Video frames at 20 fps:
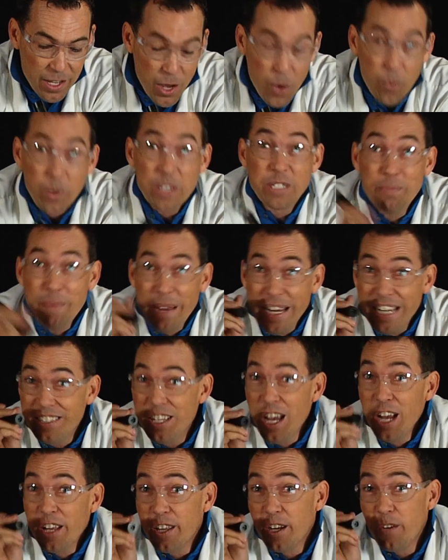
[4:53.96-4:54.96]
which
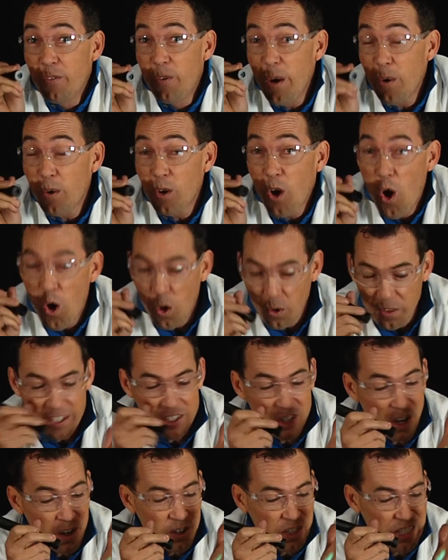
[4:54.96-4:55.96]
means that if we were to hold
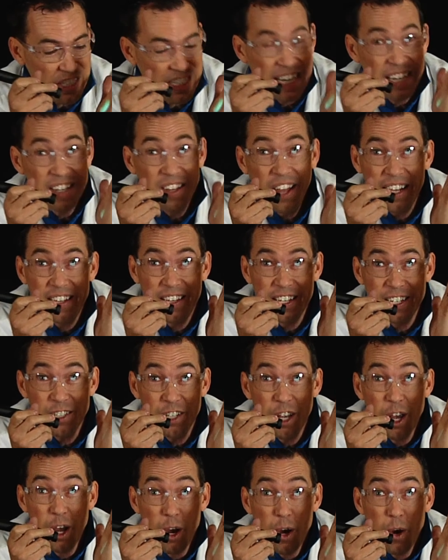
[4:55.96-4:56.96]
this on our skin like
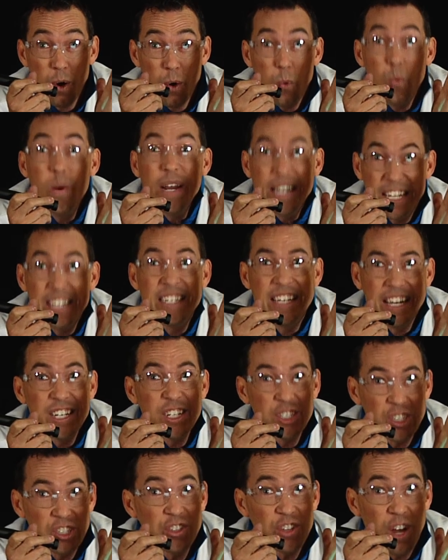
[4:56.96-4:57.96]
this, we could get
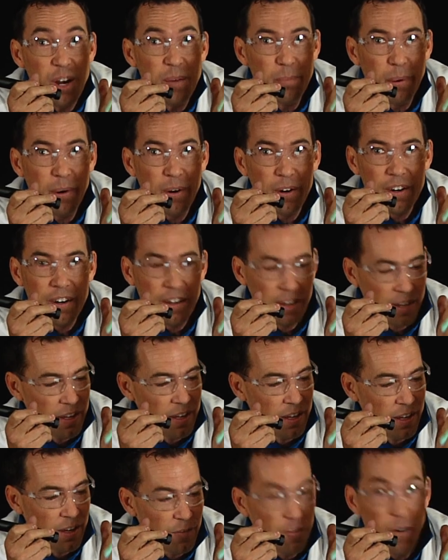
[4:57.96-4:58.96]
a sunburn
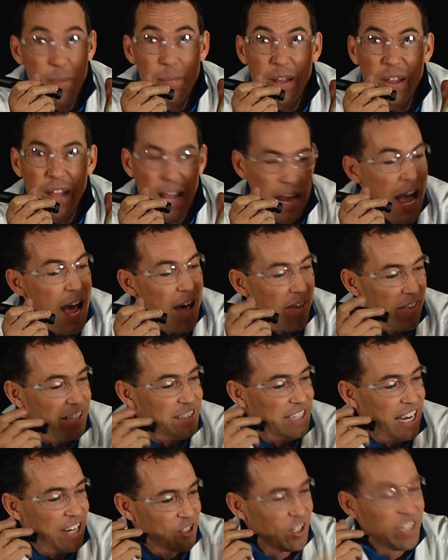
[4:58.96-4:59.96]
from
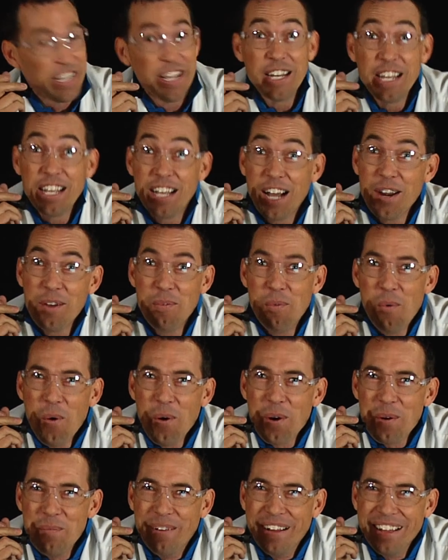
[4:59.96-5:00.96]
that's actually getting kind of
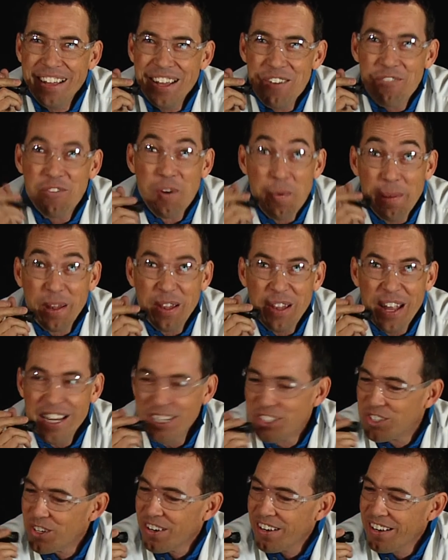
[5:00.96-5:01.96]
warm, from a
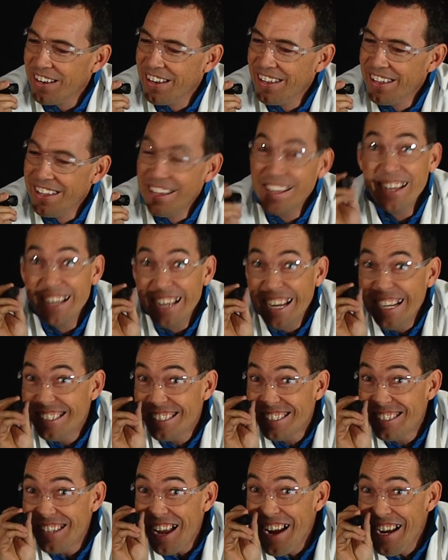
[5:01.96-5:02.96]
laser. It's
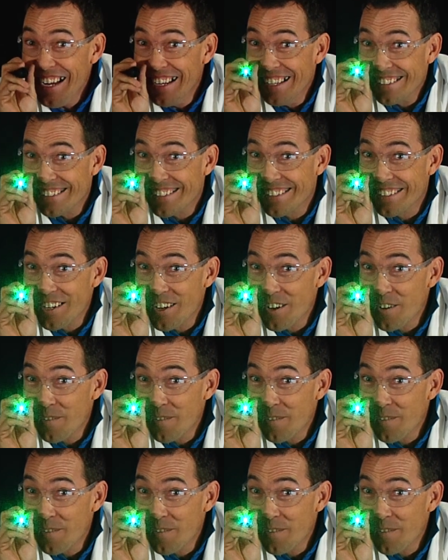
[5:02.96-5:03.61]
science.